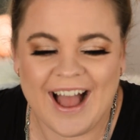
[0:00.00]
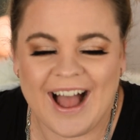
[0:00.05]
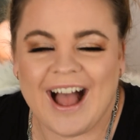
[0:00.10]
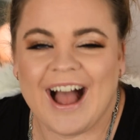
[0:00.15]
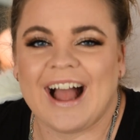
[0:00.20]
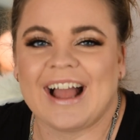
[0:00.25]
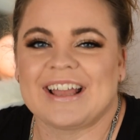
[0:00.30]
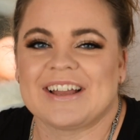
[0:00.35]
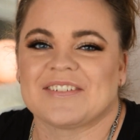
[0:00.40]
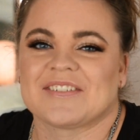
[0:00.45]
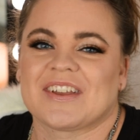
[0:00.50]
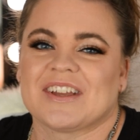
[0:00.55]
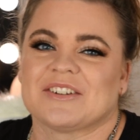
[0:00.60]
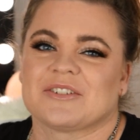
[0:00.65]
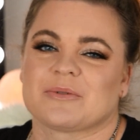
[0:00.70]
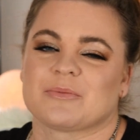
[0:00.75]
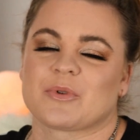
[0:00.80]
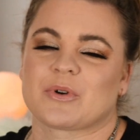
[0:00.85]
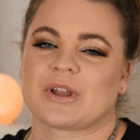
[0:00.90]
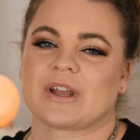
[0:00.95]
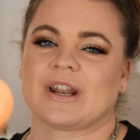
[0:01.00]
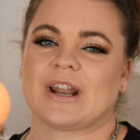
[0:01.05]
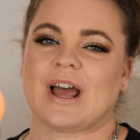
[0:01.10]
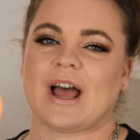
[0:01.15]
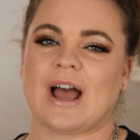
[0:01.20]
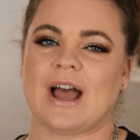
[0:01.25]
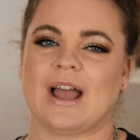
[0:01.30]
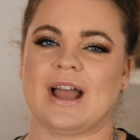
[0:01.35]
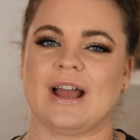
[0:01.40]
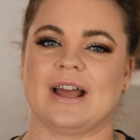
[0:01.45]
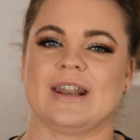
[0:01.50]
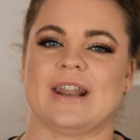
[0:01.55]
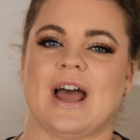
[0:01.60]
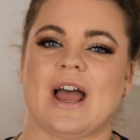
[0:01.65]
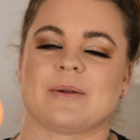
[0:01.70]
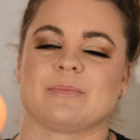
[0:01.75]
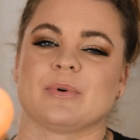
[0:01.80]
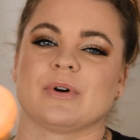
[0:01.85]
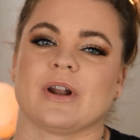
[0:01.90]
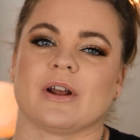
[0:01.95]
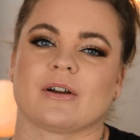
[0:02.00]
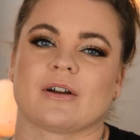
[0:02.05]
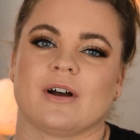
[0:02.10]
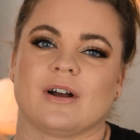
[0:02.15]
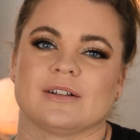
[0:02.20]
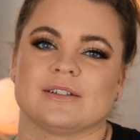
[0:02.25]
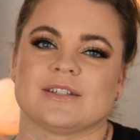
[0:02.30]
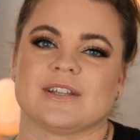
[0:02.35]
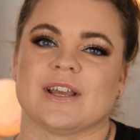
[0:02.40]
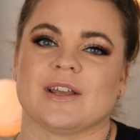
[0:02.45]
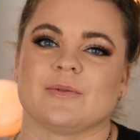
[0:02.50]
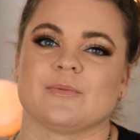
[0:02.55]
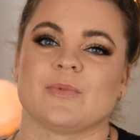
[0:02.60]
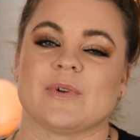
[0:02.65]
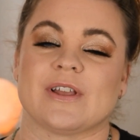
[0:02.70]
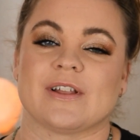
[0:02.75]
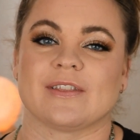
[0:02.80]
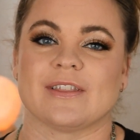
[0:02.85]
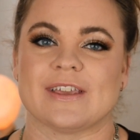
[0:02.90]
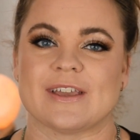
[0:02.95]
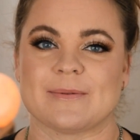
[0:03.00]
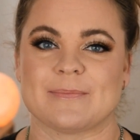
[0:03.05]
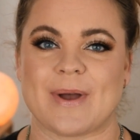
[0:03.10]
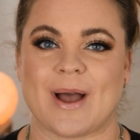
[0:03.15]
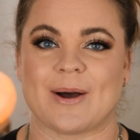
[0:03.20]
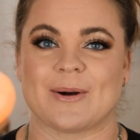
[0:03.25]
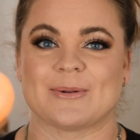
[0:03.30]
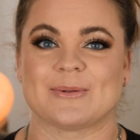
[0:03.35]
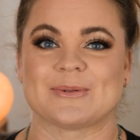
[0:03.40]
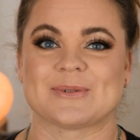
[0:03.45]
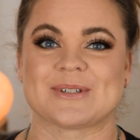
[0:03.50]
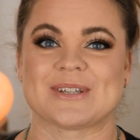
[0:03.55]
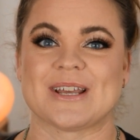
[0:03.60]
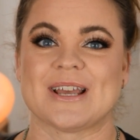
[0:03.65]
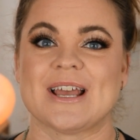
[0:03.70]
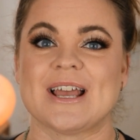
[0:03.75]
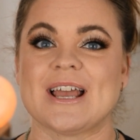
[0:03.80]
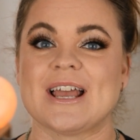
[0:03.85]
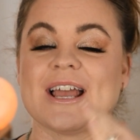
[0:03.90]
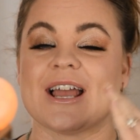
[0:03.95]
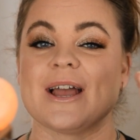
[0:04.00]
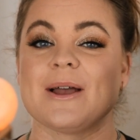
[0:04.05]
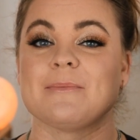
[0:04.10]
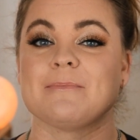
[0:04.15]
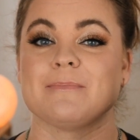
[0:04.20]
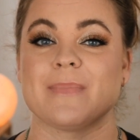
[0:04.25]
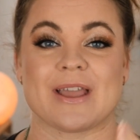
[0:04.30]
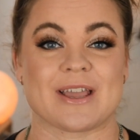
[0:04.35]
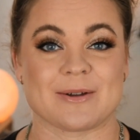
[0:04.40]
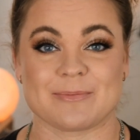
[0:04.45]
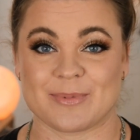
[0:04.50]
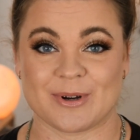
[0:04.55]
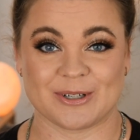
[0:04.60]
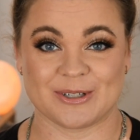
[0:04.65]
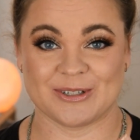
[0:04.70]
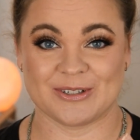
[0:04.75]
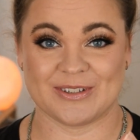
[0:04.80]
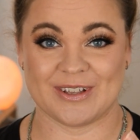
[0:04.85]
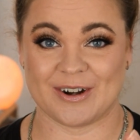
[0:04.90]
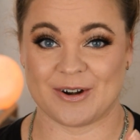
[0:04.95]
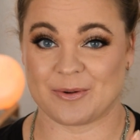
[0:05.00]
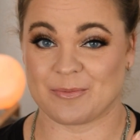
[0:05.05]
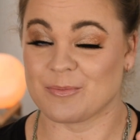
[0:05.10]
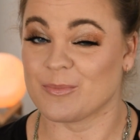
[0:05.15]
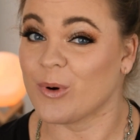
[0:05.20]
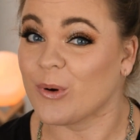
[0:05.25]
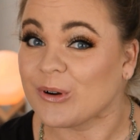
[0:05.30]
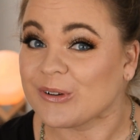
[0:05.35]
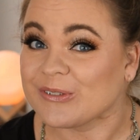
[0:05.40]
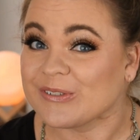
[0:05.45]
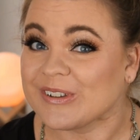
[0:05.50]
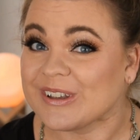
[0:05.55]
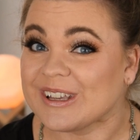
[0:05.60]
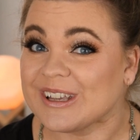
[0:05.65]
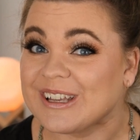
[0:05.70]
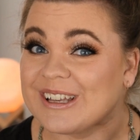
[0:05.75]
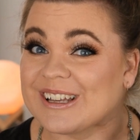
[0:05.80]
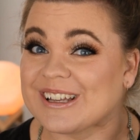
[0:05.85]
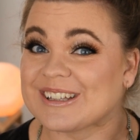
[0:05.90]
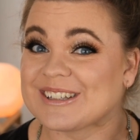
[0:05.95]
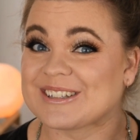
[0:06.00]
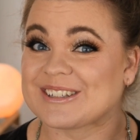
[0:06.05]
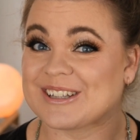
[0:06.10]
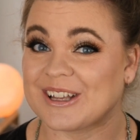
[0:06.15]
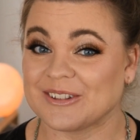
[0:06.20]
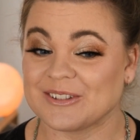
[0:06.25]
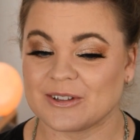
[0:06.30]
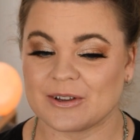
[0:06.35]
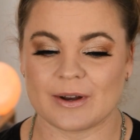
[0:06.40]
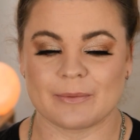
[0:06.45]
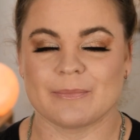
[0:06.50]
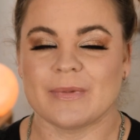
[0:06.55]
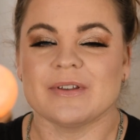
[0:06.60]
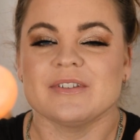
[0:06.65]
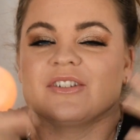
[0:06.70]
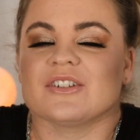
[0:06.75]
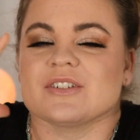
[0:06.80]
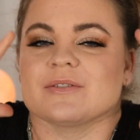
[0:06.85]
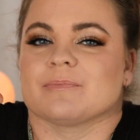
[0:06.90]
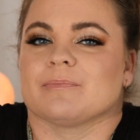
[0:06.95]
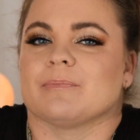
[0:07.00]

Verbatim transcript: Hi, I'm Kendra Morgan, and I put out content weekly about makeup brushes that are Morphe, sunscreen, make, just